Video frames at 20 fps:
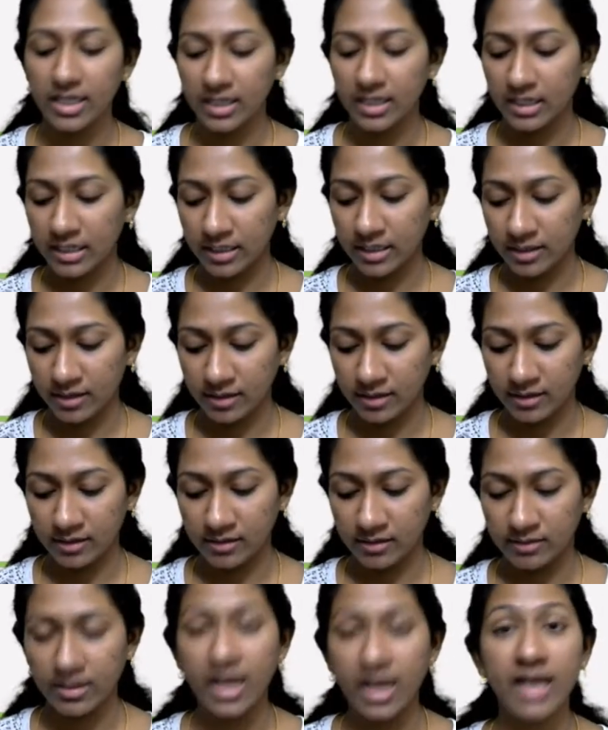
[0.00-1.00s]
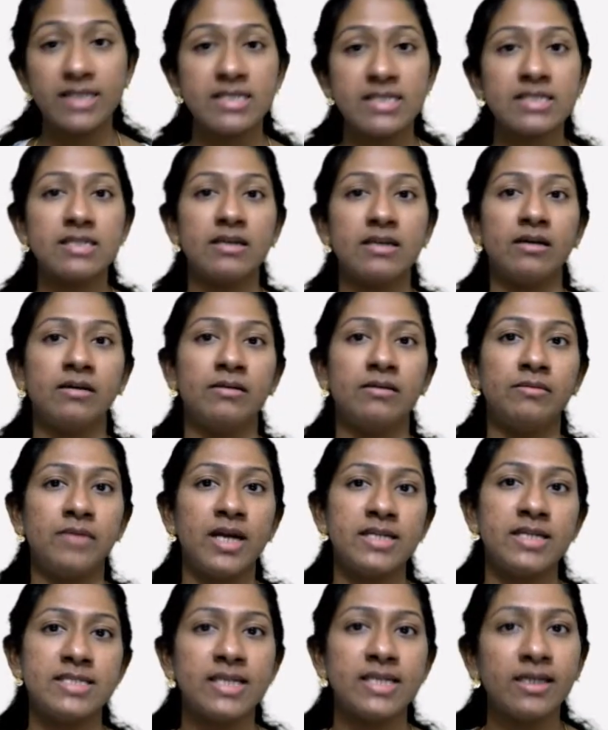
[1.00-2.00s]
As
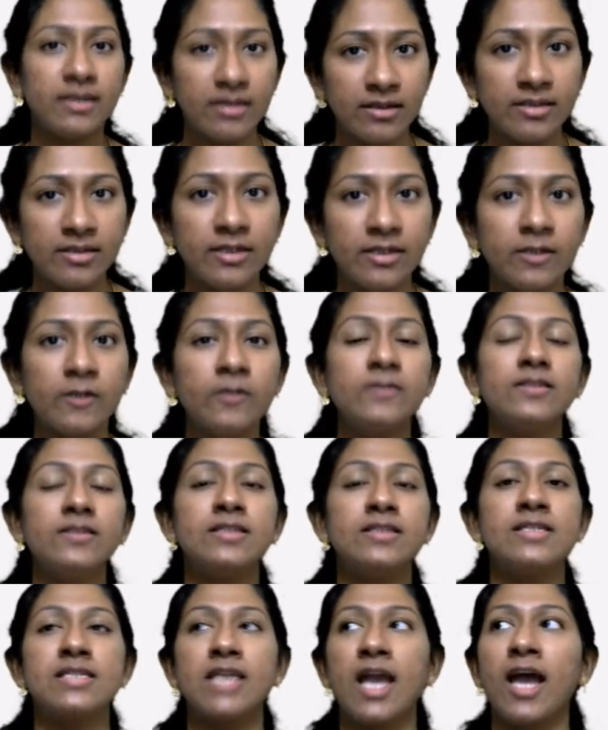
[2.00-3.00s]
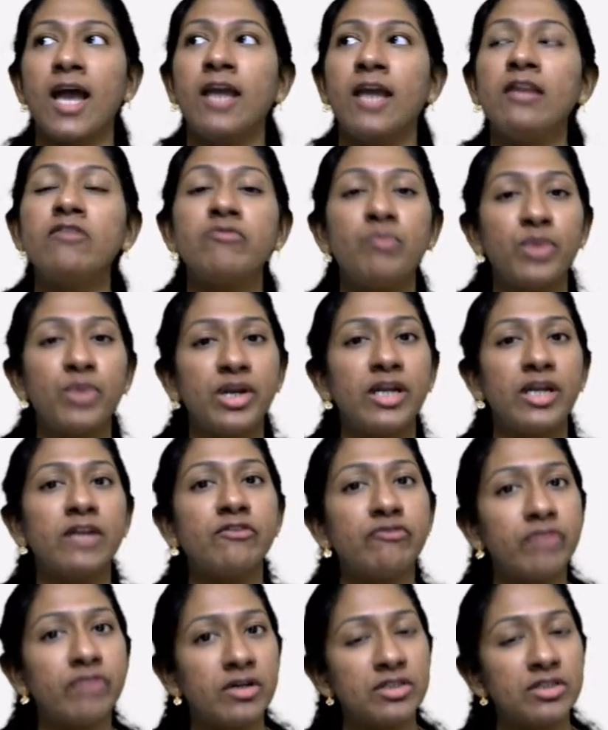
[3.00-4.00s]
I said earlier, the scanf,
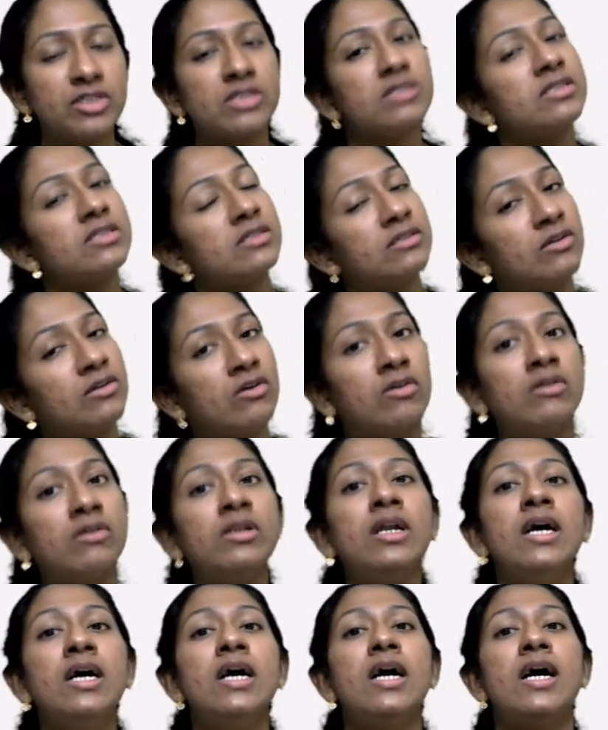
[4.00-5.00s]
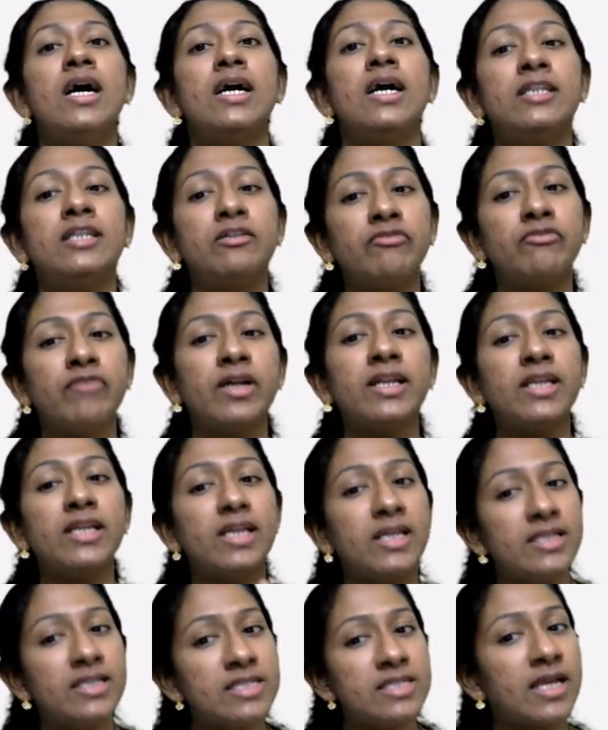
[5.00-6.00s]
printf functions and all are defined
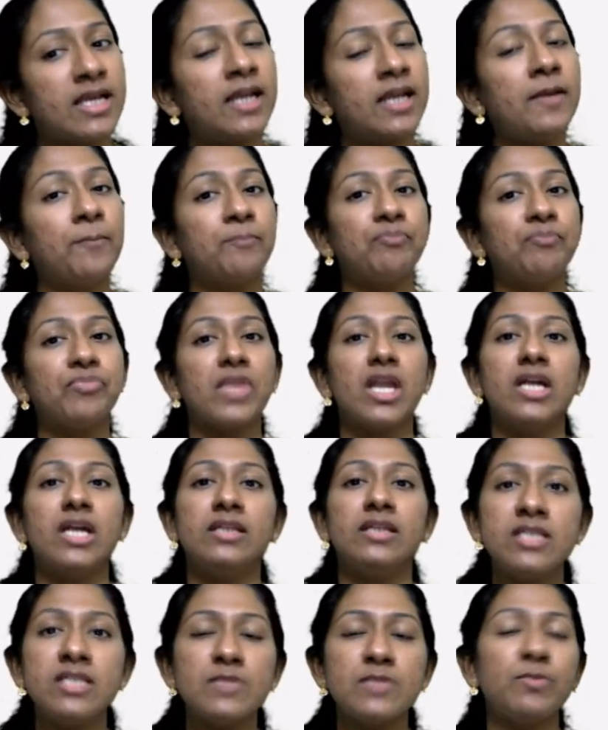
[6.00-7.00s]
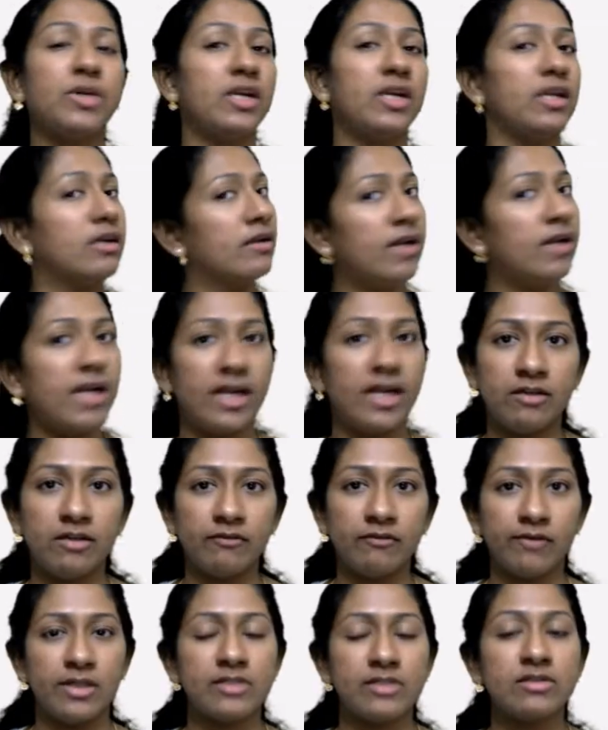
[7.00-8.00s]
inside this particular header
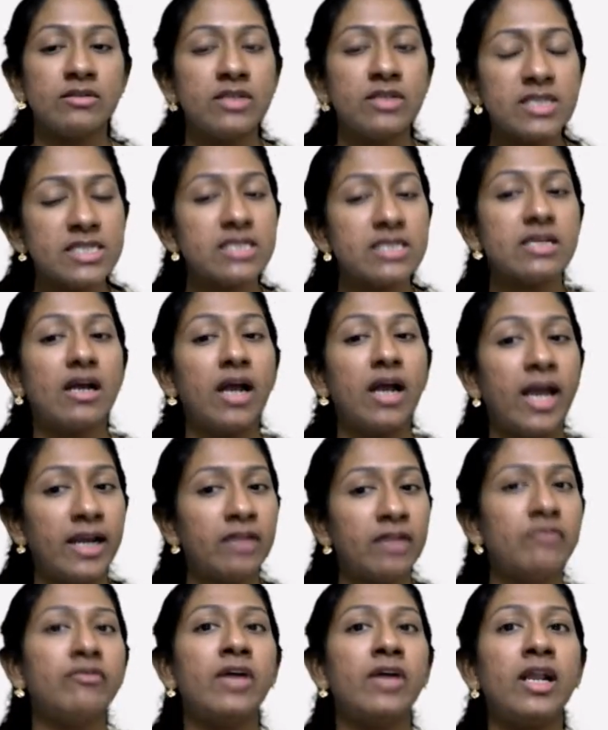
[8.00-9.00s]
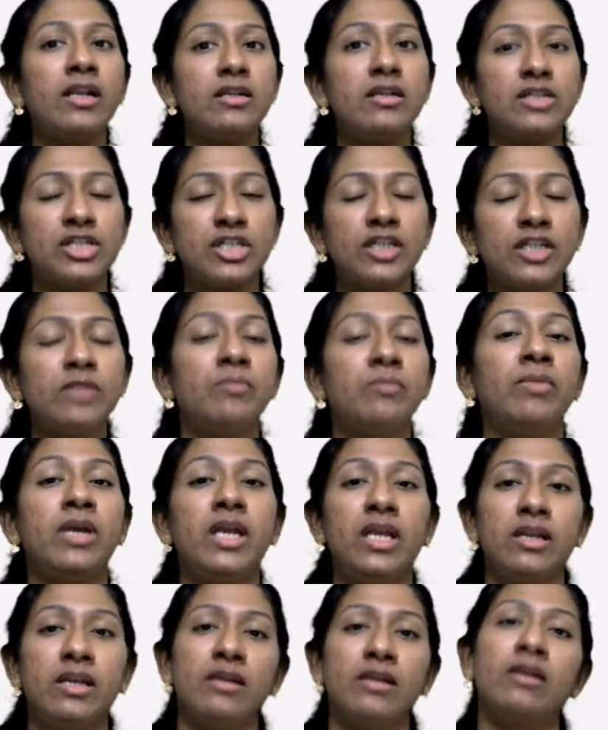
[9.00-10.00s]
file. So this header file should be
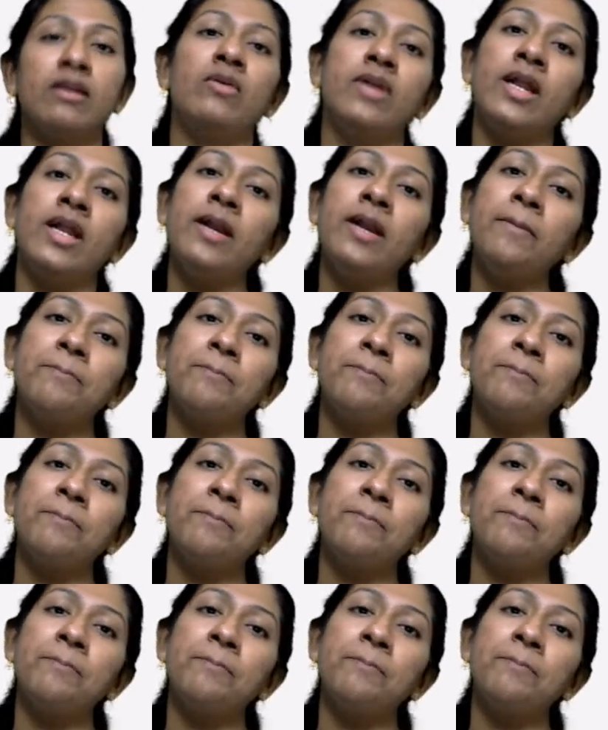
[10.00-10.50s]
included